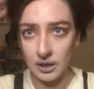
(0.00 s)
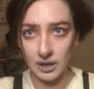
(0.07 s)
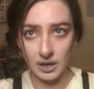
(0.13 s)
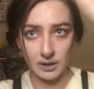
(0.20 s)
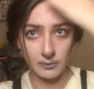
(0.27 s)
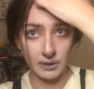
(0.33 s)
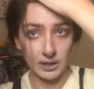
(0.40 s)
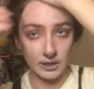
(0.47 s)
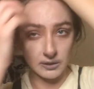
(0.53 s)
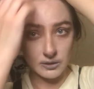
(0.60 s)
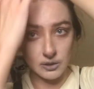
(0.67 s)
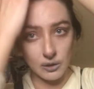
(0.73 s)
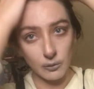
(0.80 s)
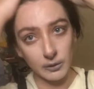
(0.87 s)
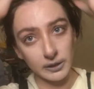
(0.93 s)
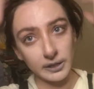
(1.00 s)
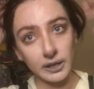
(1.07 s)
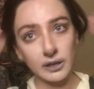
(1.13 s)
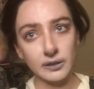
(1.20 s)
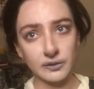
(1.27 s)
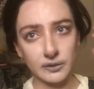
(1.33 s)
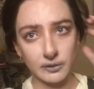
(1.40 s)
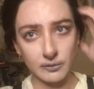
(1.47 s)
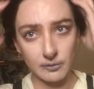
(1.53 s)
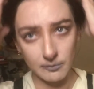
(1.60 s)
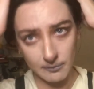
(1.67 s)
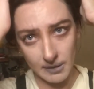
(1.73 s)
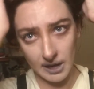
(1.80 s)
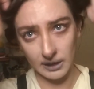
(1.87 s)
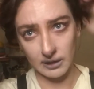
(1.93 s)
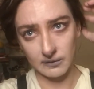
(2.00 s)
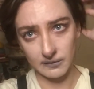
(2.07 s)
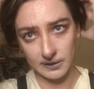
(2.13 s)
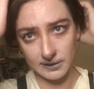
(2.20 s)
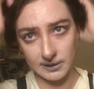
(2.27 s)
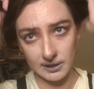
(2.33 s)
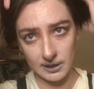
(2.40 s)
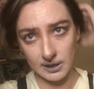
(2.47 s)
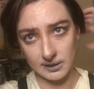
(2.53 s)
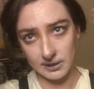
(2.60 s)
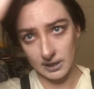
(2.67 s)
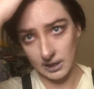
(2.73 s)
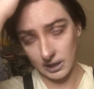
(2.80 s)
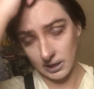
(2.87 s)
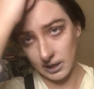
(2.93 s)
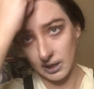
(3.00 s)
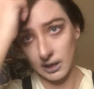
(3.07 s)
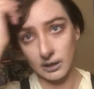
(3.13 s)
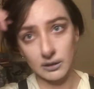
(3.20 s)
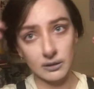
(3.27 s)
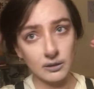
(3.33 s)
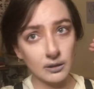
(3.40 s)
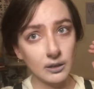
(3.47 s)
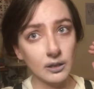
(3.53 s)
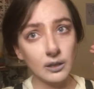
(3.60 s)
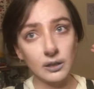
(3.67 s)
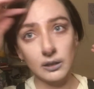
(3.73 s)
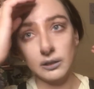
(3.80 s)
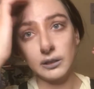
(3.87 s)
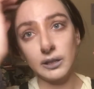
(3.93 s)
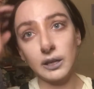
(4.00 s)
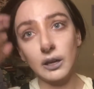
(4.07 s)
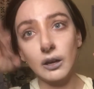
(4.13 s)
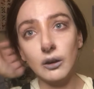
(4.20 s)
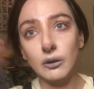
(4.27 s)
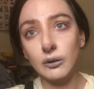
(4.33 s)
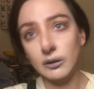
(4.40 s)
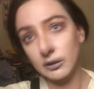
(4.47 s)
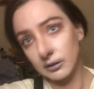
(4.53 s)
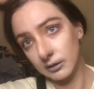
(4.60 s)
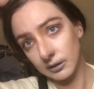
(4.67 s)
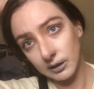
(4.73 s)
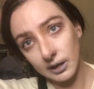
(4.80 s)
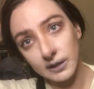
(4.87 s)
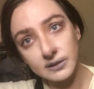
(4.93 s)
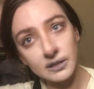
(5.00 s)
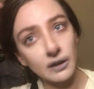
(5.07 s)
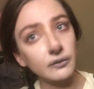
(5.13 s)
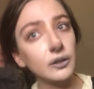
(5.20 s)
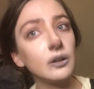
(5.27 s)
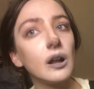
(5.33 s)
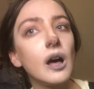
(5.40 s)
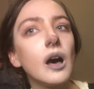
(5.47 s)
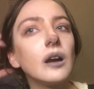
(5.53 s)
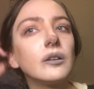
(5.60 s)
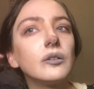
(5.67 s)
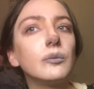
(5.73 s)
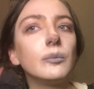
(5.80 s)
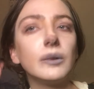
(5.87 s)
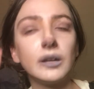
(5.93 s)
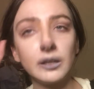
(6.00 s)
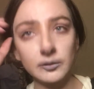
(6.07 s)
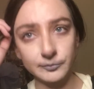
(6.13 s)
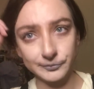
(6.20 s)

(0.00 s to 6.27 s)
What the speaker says: I mean, it's nowhere near as magnificent as anything Leo has ever rocked, but